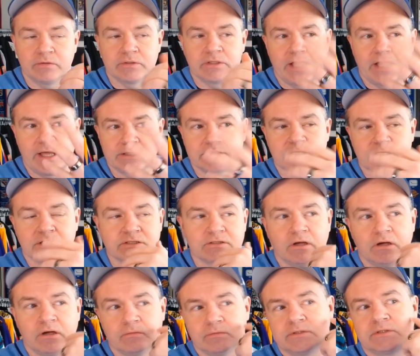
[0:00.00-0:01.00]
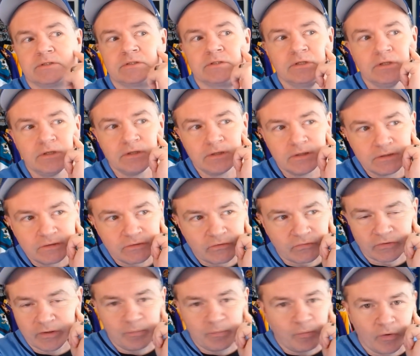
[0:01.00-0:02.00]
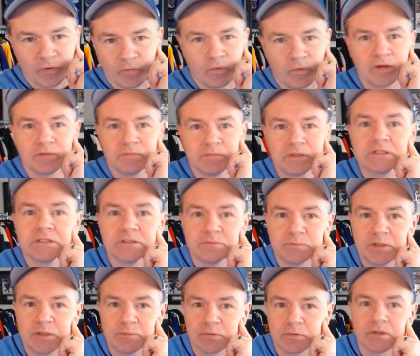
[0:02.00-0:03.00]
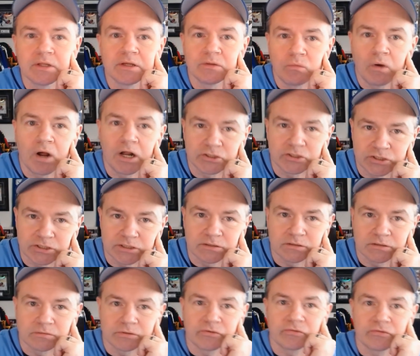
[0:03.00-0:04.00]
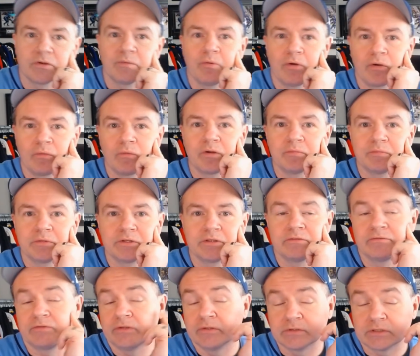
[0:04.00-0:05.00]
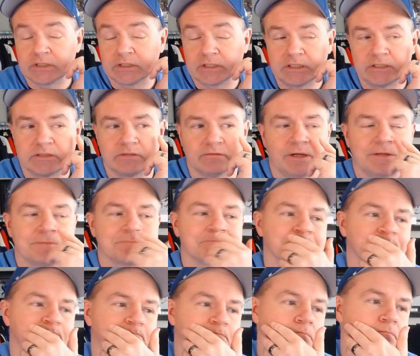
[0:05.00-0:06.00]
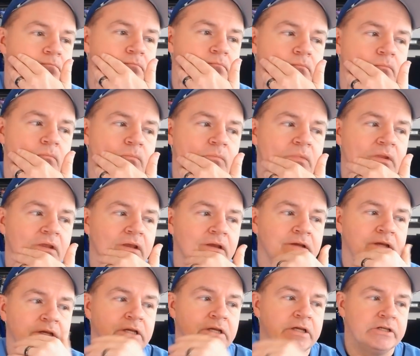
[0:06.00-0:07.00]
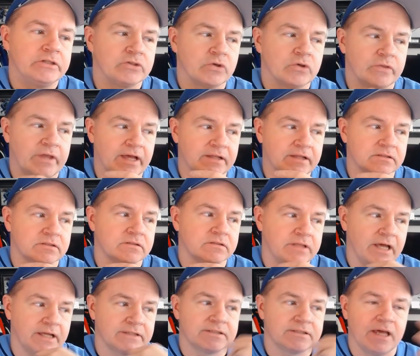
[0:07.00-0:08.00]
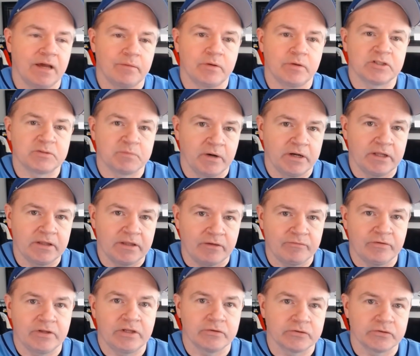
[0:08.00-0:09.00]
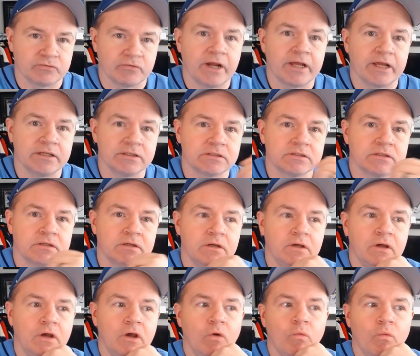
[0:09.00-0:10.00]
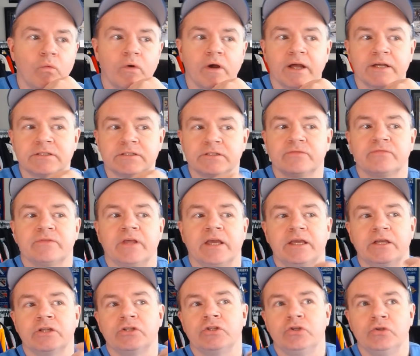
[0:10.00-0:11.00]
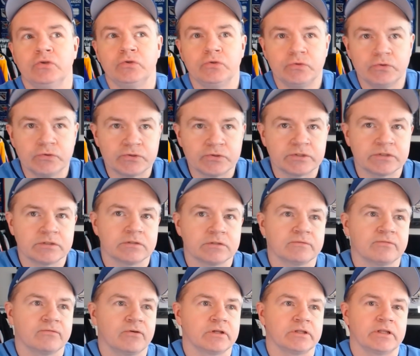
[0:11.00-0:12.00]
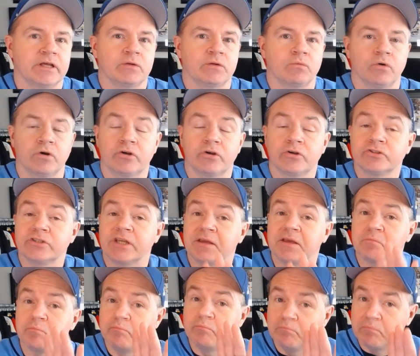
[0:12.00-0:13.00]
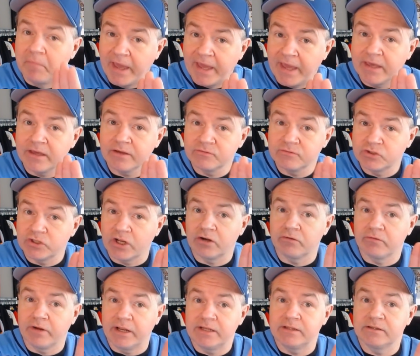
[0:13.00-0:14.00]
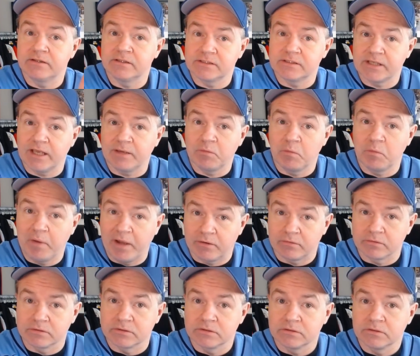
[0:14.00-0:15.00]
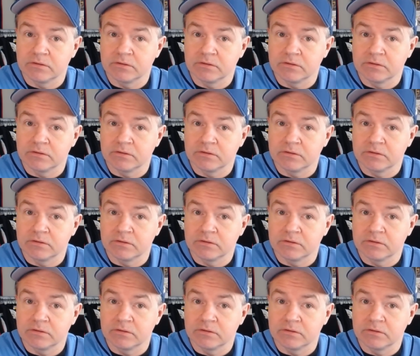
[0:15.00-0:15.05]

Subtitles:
And last I saw it was 3.1 million people had watched it. There were 3.1 million views at least, right? So that's that much money that video's raised. Whereas if they had used frontline workers, it may have generated the same amount.